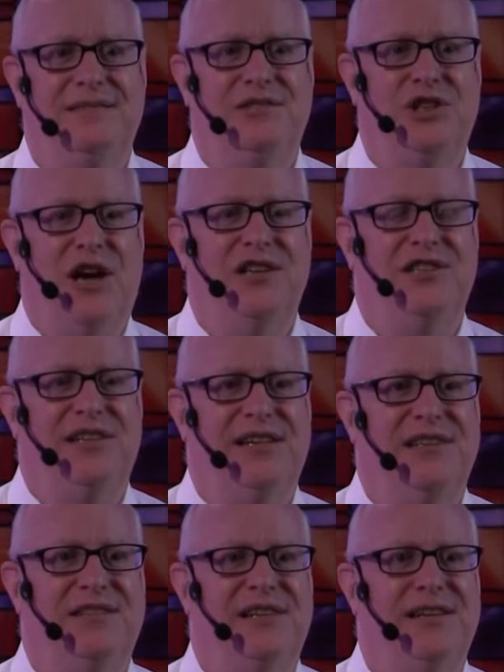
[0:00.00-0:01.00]
charged
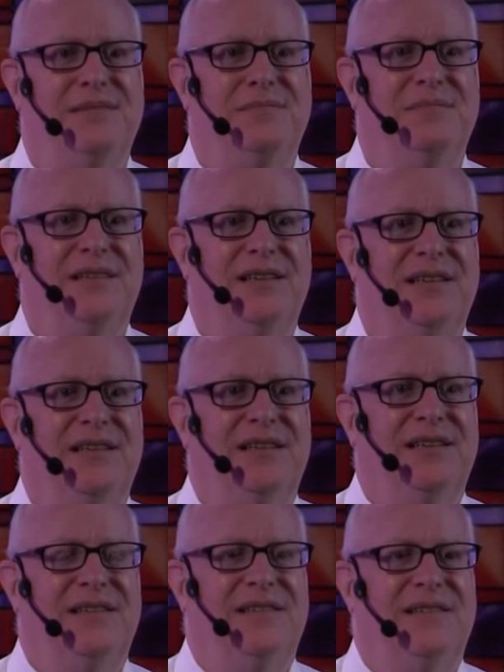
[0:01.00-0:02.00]
against him.
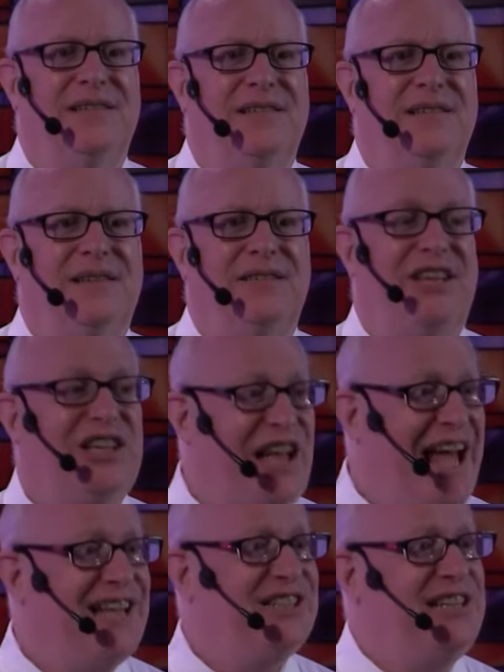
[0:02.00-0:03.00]
The
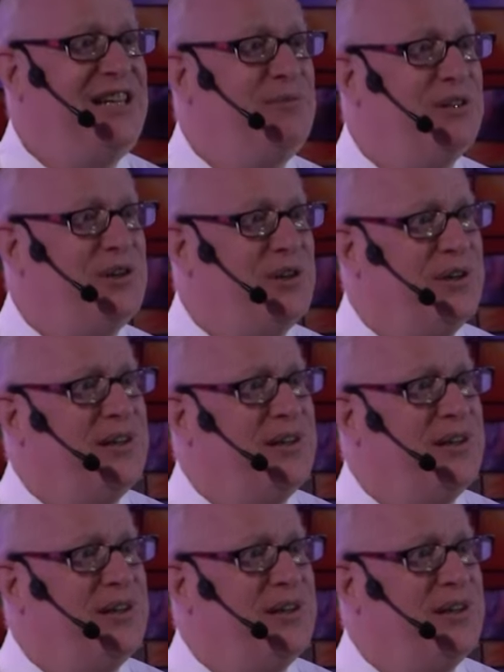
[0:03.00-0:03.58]
last he was heard